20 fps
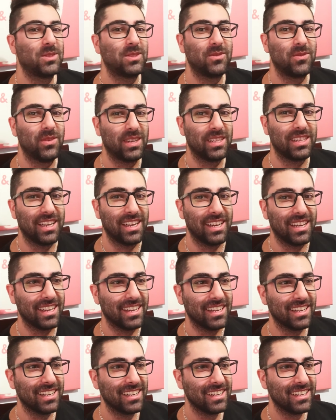Like I get it
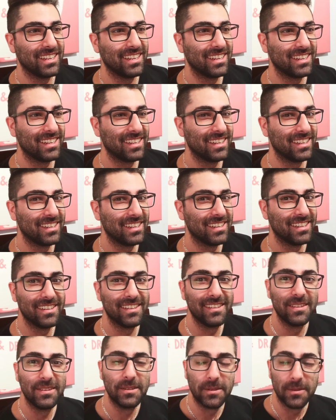was technically a
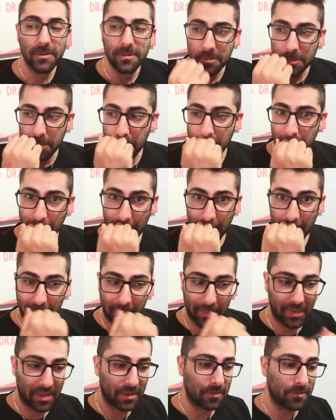label. It was
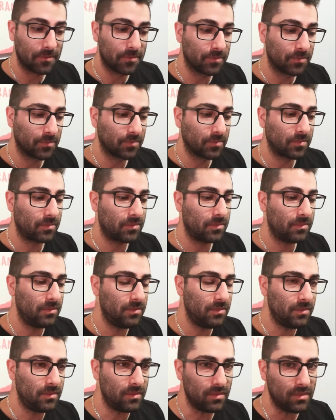a
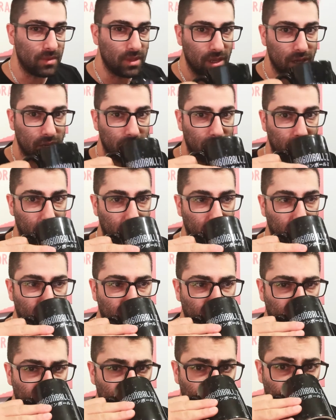designer
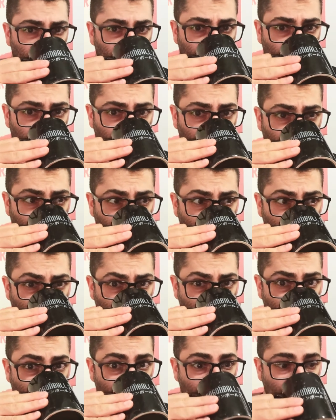label, but
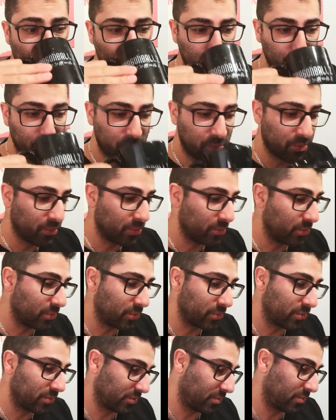I don't
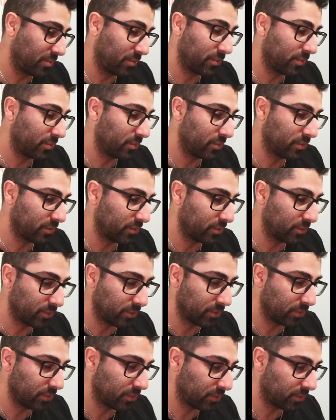understand. Like
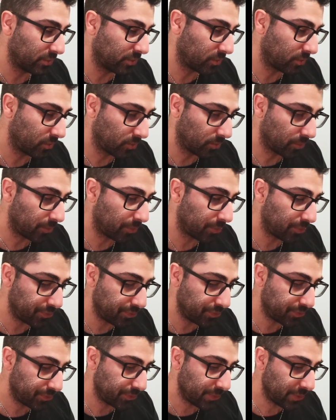what makes
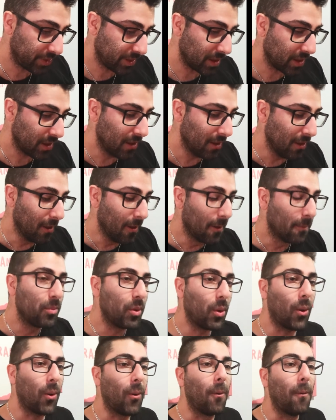it
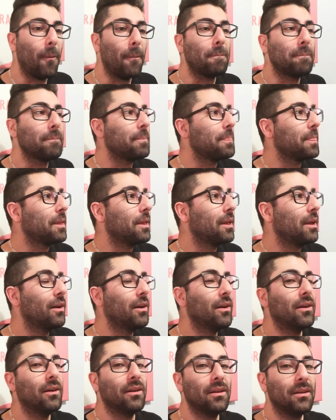it's probably made in
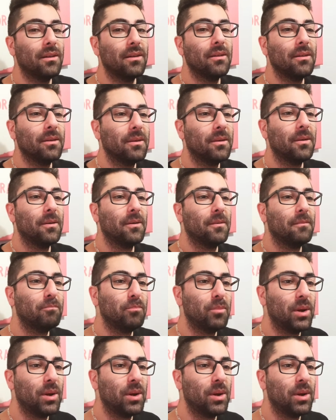Bangladesh.